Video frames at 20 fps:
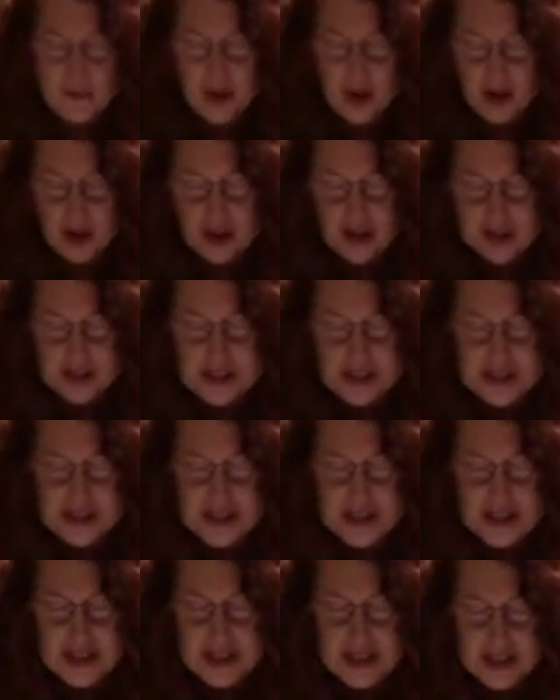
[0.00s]

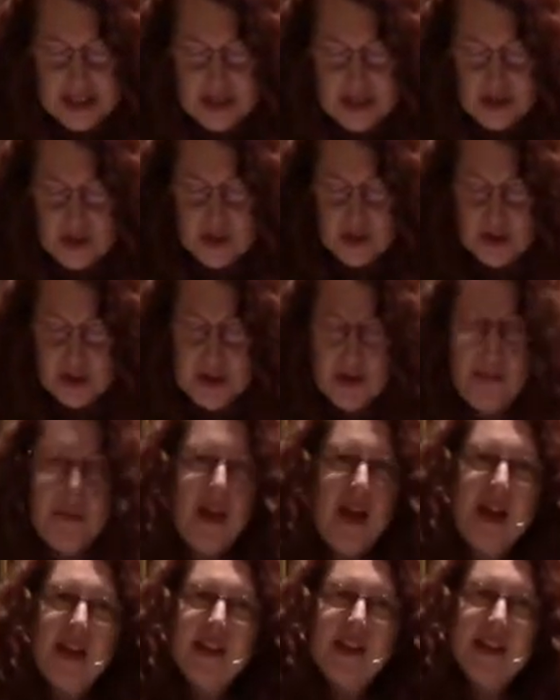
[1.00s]
politics or the
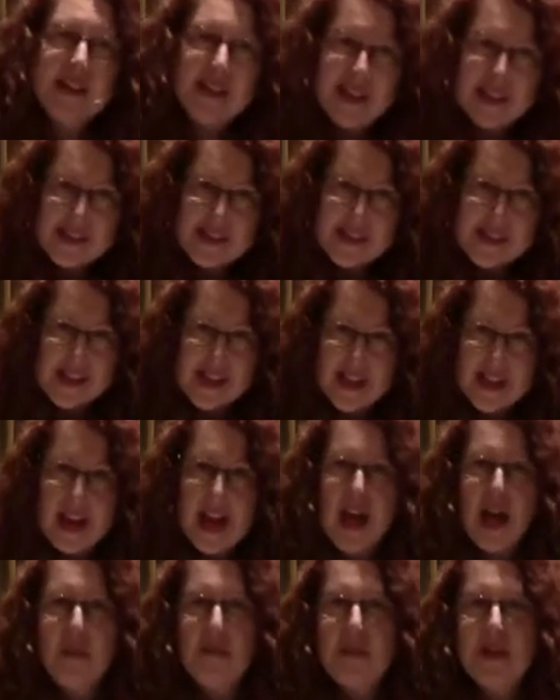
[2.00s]
pettiness that
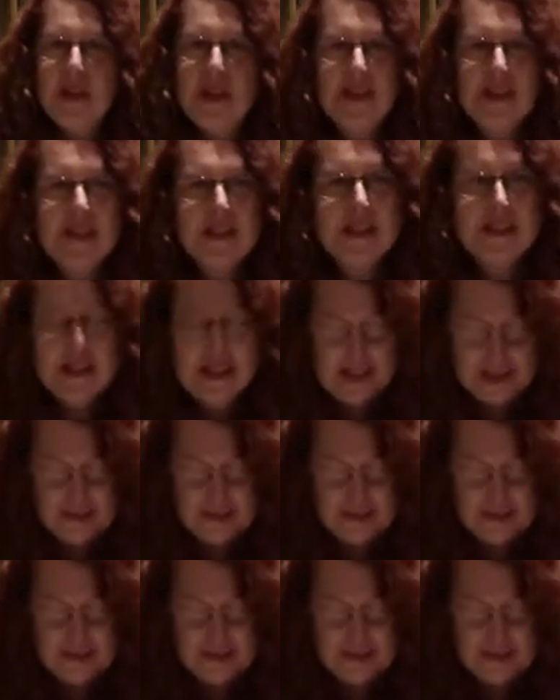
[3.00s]
happens.